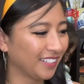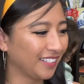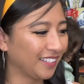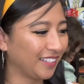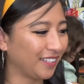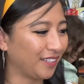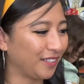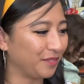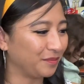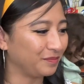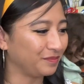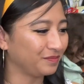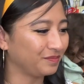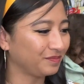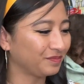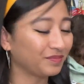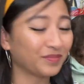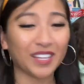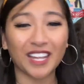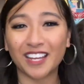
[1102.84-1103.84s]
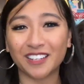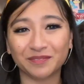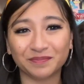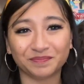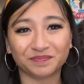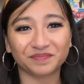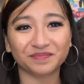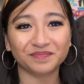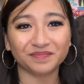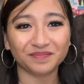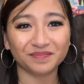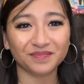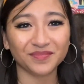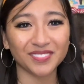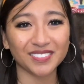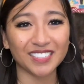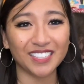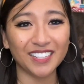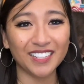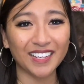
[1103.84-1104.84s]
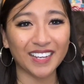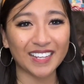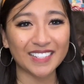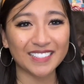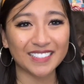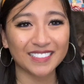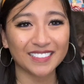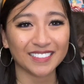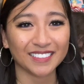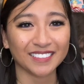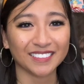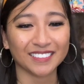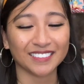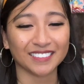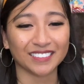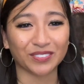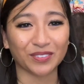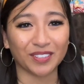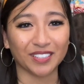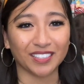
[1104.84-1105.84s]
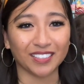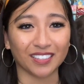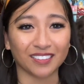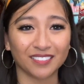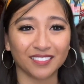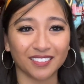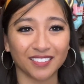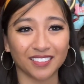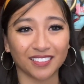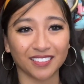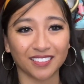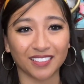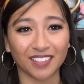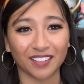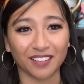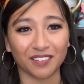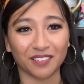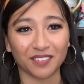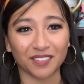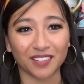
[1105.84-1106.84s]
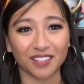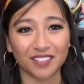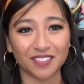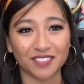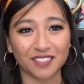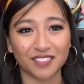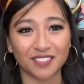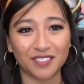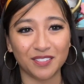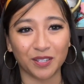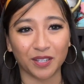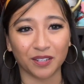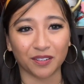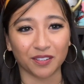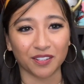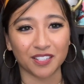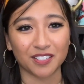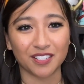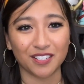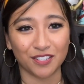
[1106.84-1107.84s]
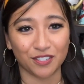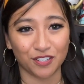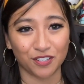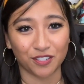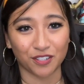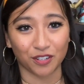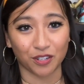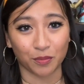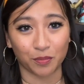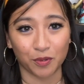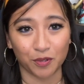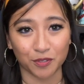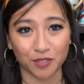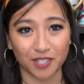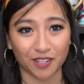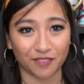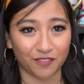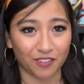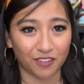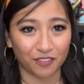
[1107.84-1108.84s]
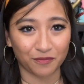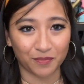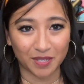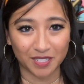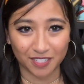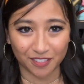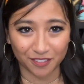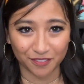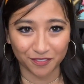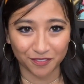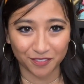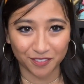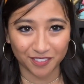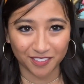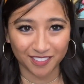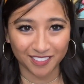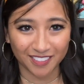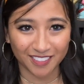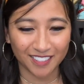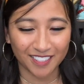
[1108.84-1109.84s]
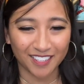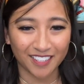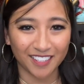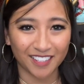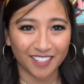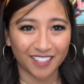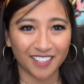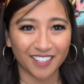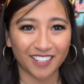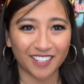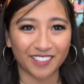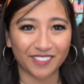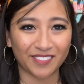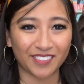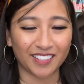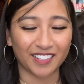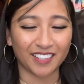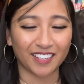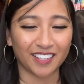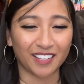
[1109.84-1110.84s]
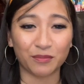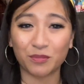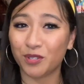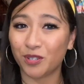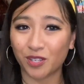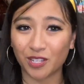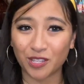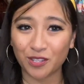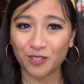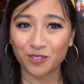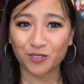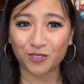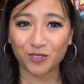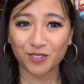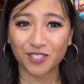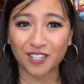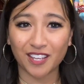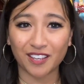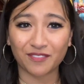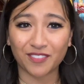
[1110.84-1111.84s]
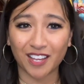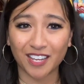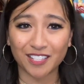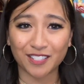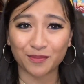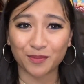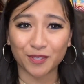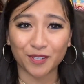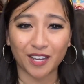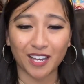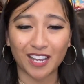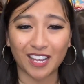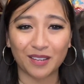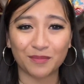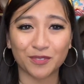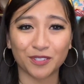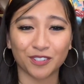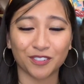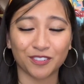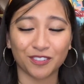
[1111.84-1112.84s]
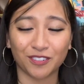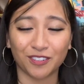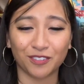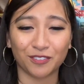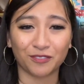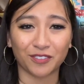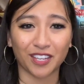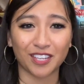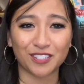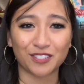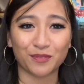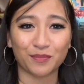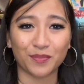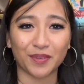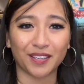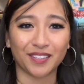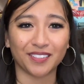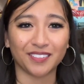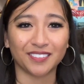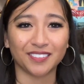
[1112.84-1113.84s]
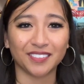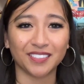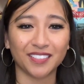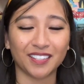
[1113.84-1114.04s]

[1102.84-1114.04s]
But yeah, all right, you guys, I'm gonna get going because you can already see she's starting to pull stuff off my shelves. But do all the usual stuff, like, subscribe, turn on the notification bell